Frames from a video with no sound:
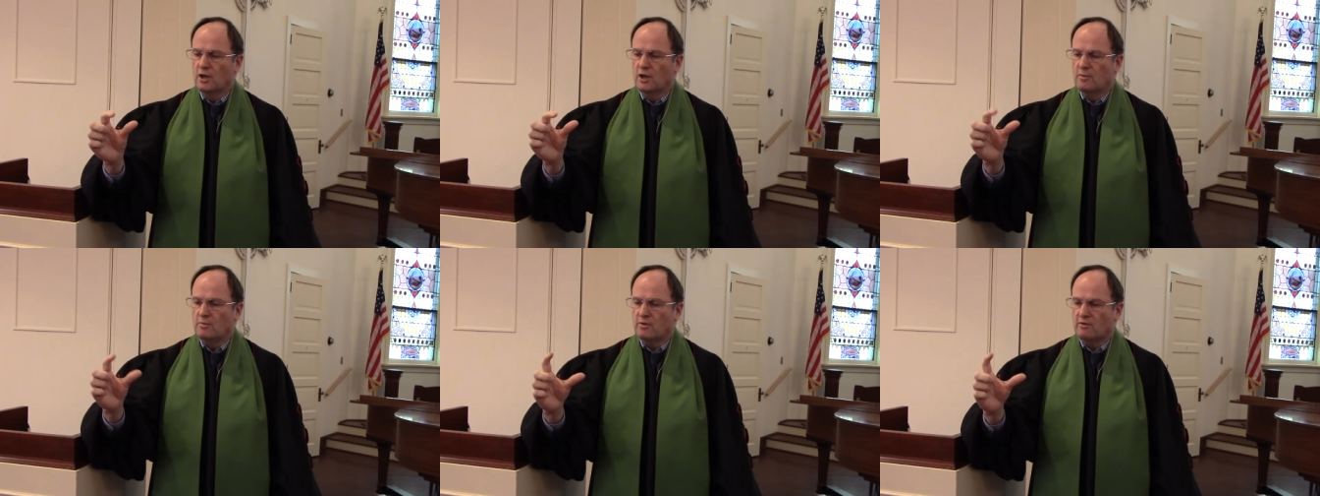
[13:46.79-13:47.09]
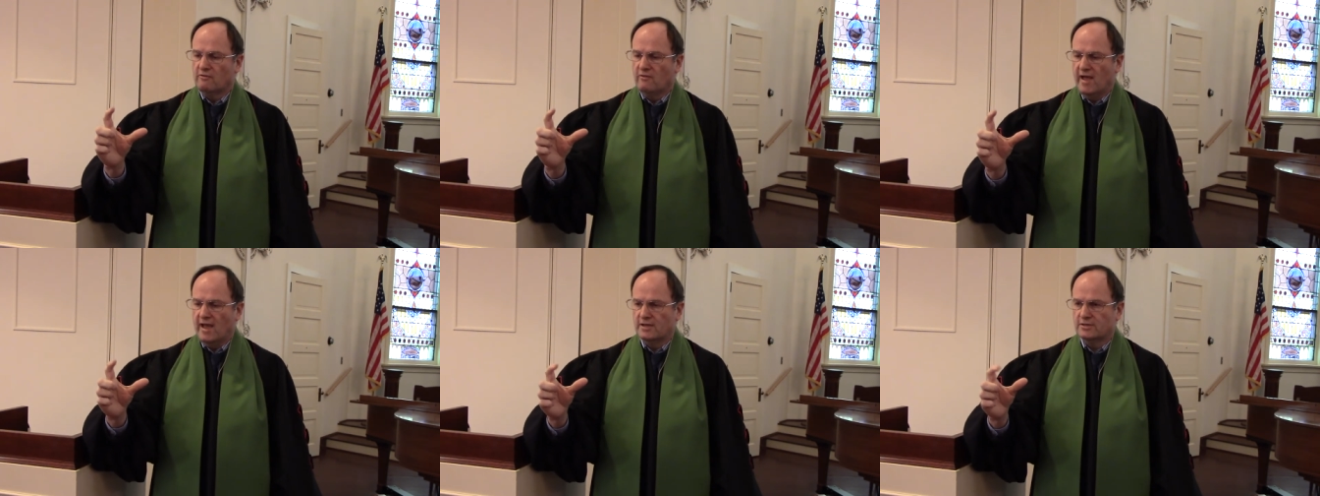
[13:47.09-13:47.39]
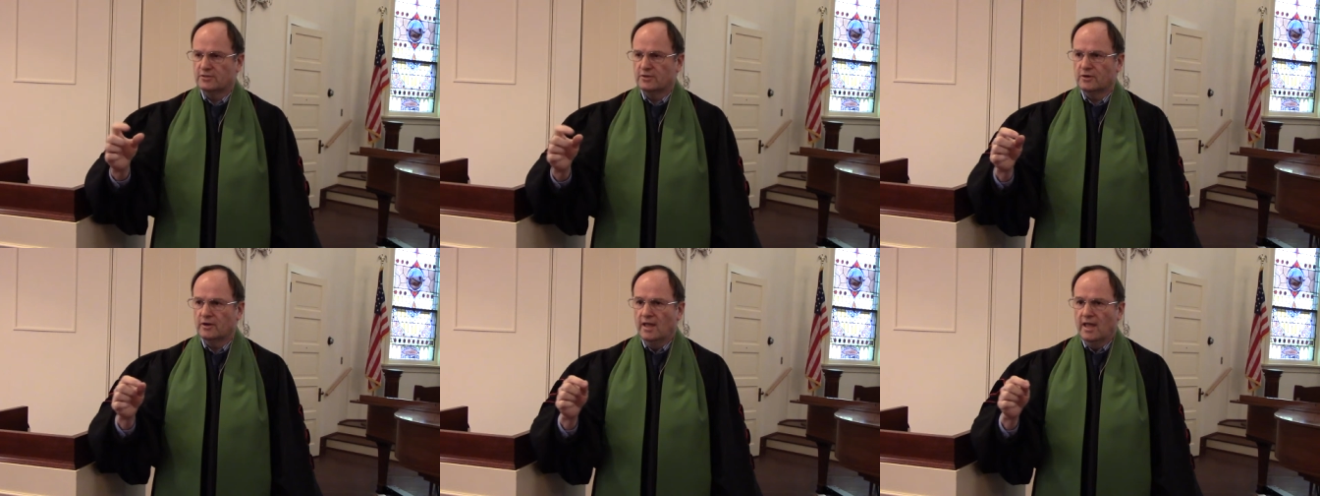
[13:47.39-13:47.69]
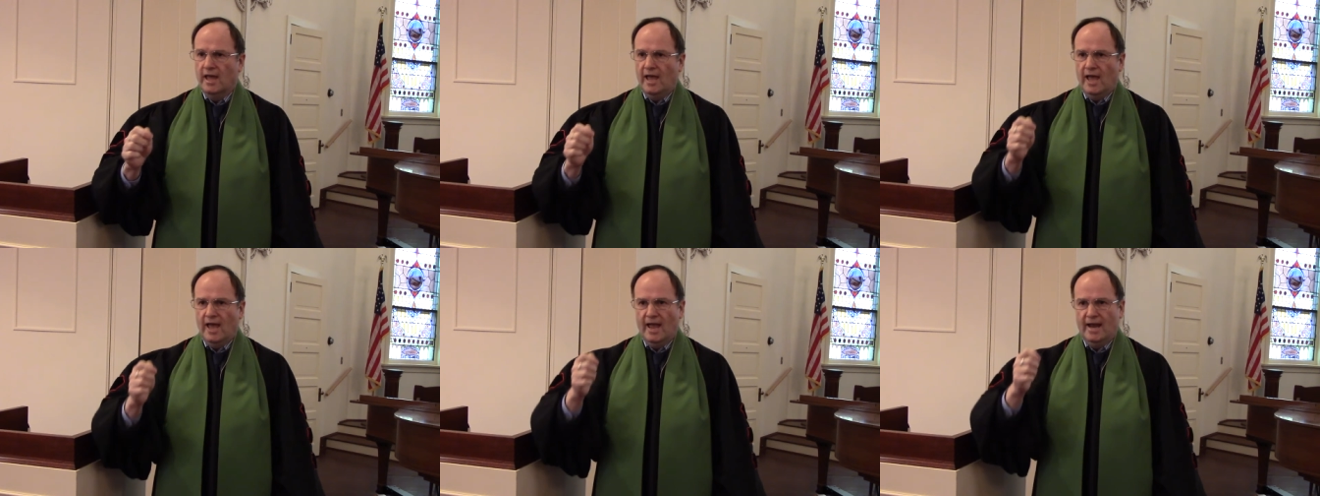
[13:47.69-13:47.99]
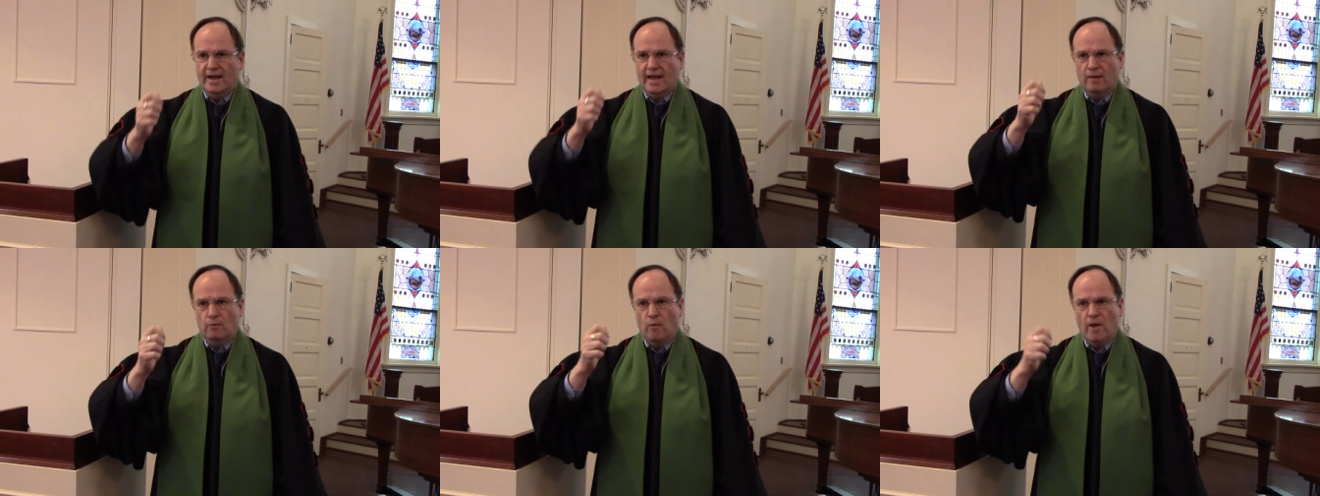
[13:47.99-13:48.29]
professor,
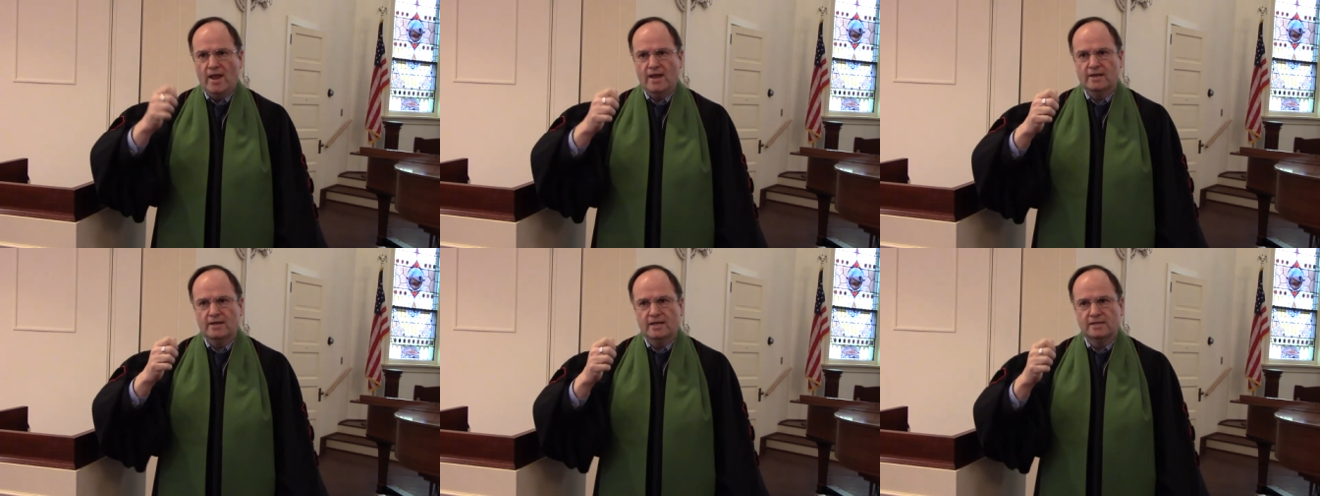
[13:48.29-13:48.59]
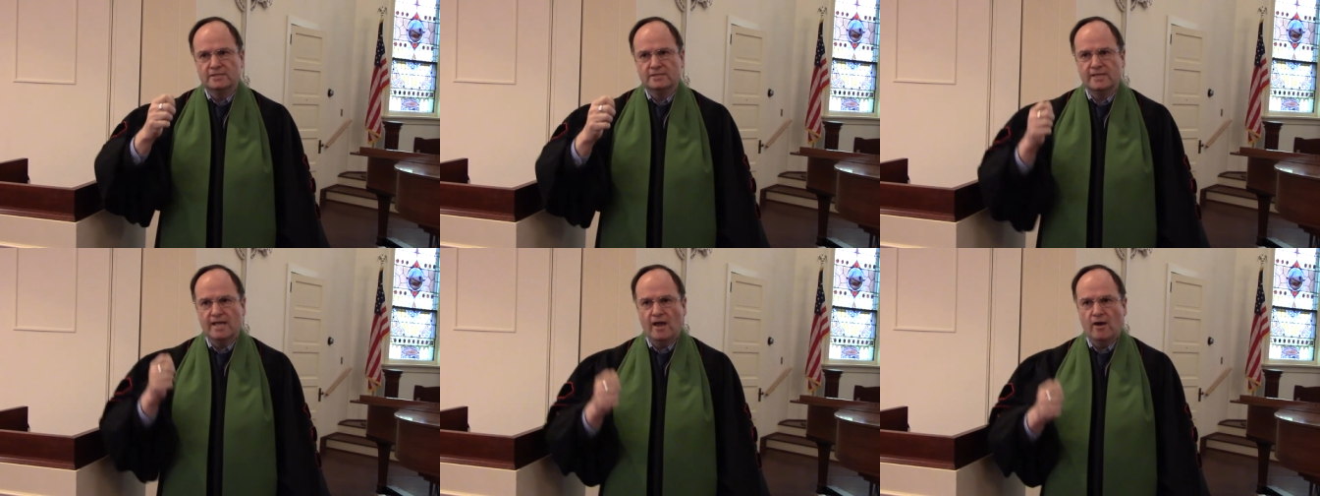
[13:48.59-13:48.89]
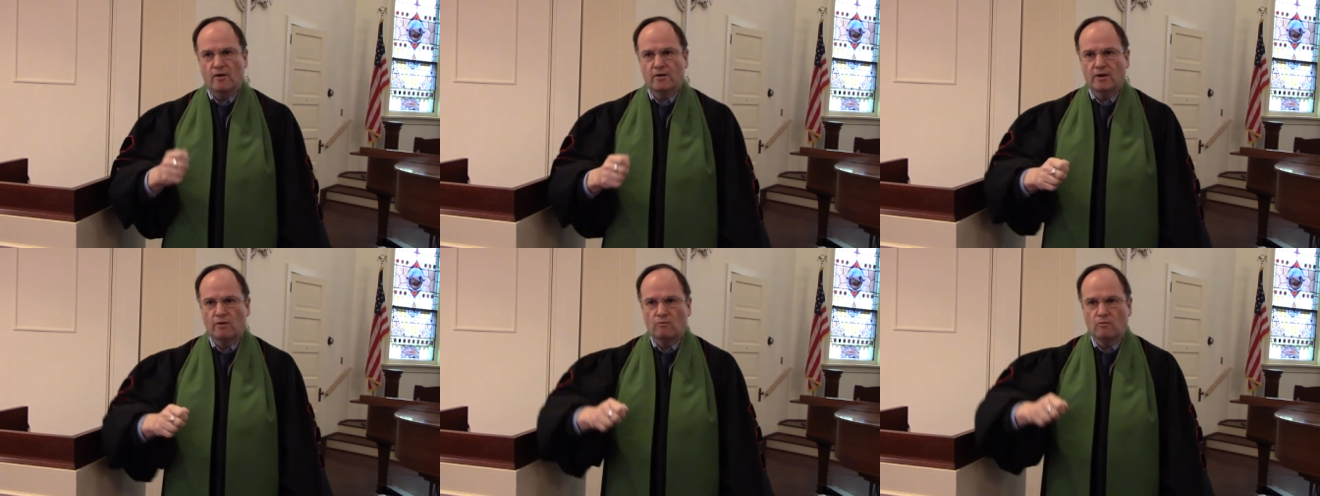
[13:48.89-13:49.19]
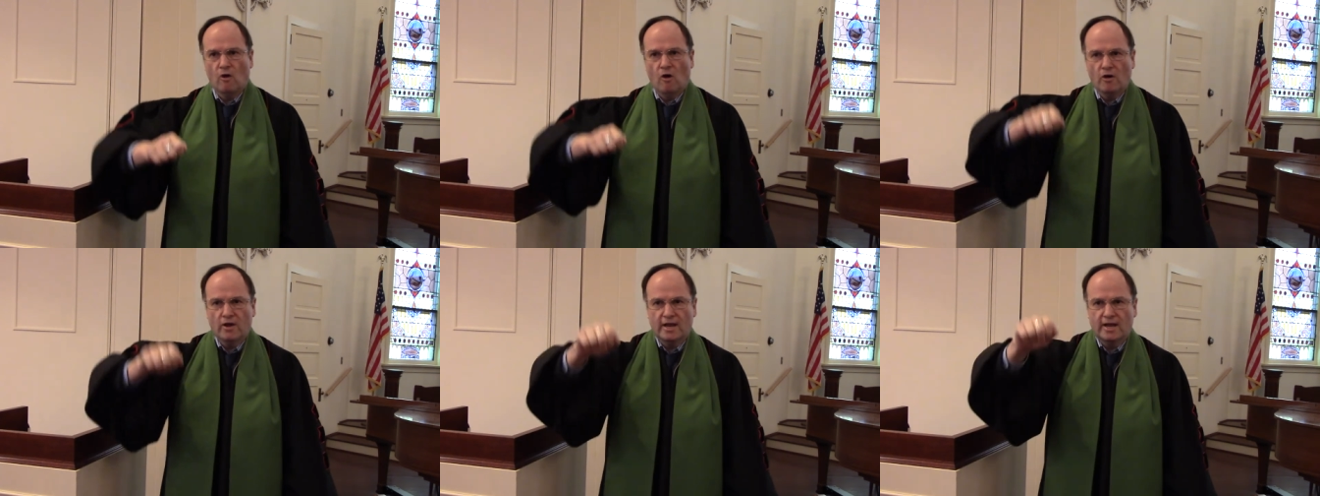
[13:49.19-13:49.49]
and I went and sat on a rock